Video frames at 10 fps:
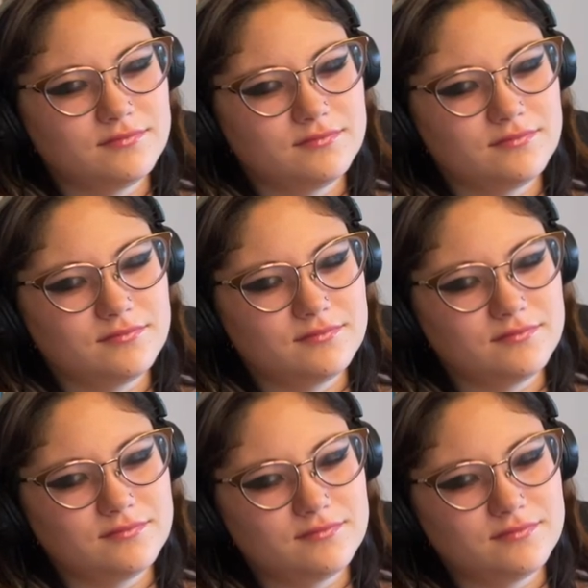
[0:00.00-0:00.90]

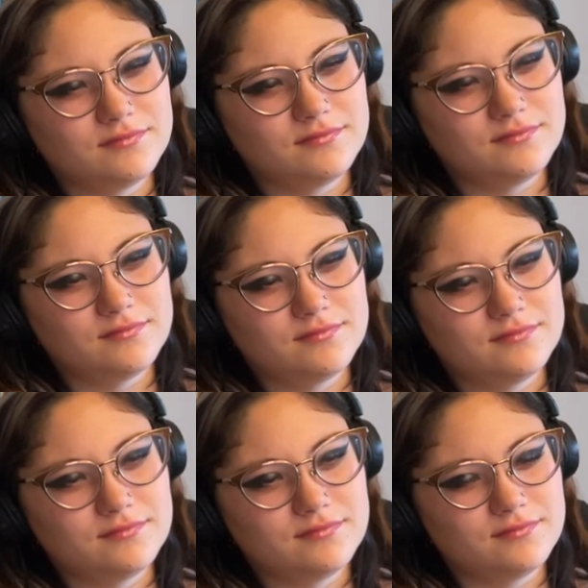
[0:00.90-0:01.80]

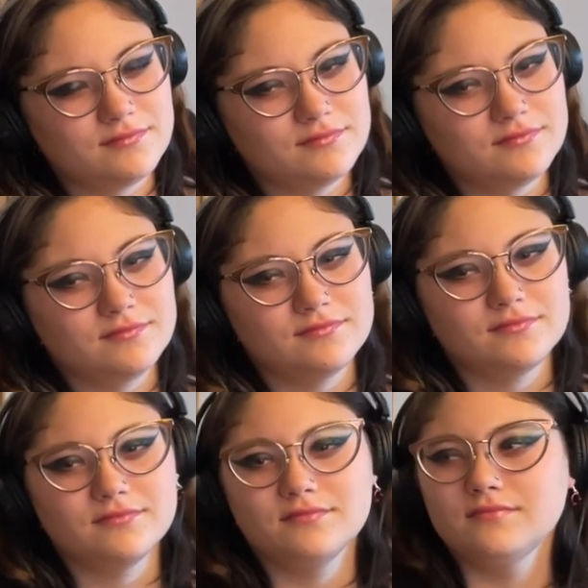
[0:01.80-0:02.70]

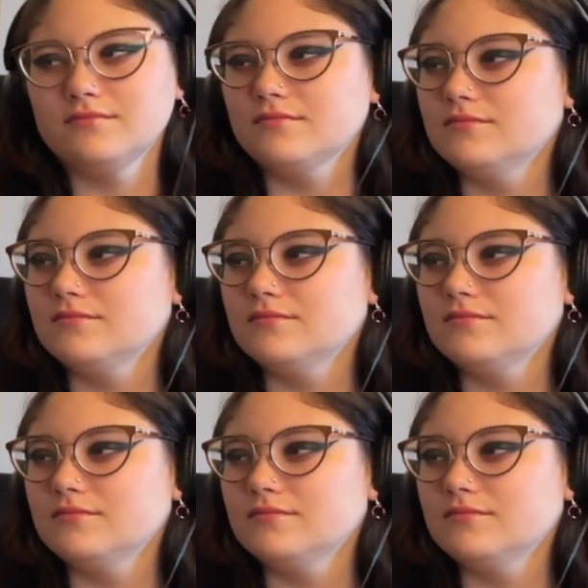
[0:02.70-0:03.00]
(not speaking)